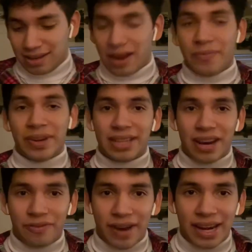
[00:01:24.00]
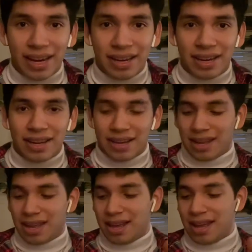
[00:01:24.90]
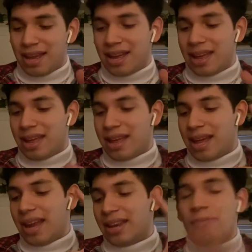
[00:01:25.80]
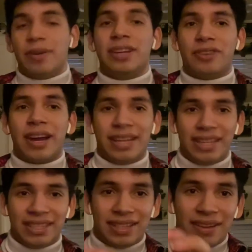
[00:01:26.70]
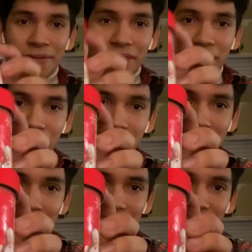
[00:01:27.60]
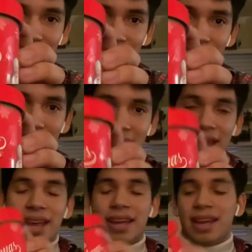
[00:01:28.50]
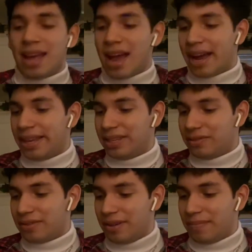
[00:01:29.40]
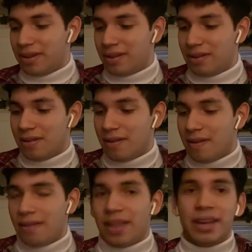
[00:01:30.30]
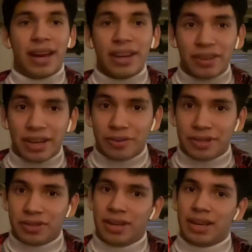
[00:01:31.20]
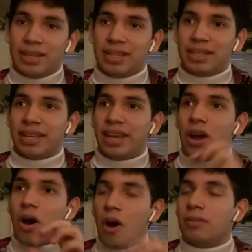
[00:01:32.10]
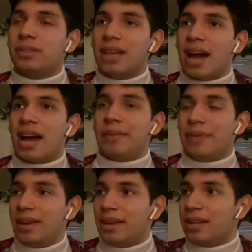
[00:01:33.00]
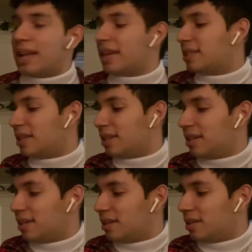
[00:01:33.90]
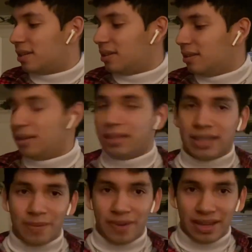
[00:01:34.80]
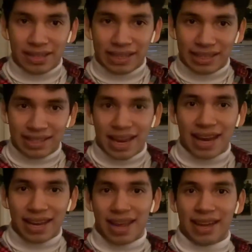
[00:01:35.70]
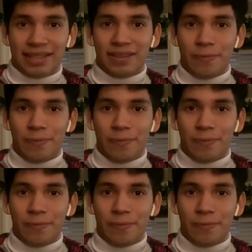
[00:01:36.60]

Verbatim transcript: I'm really tired of waiting, and I want to try these. Christmas tree cake ice cream. Like, I know that Christmas tree cakes is like the all-time classic Little Debbie's snack cakes.